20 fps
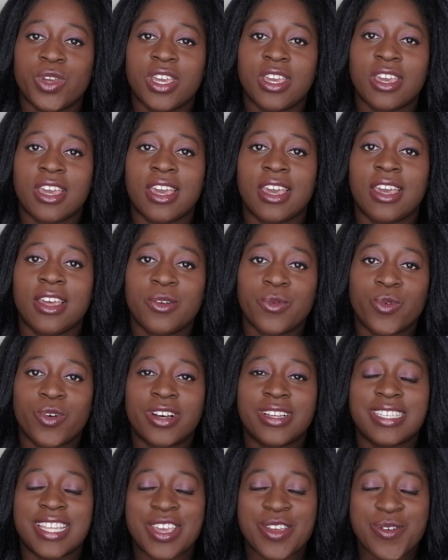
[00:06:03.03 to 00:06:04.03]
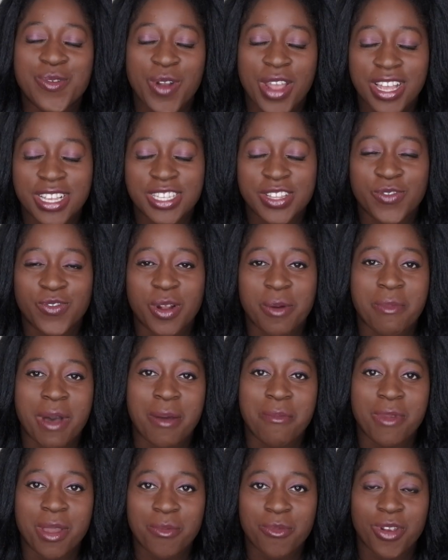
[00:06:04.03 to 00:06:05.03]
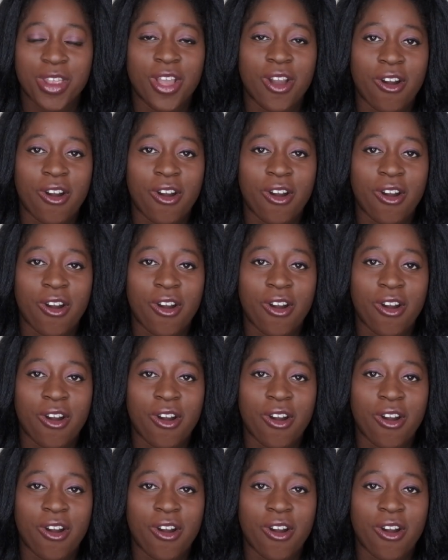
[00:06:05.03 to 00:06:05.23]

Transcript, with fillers: weekend was erased from my memory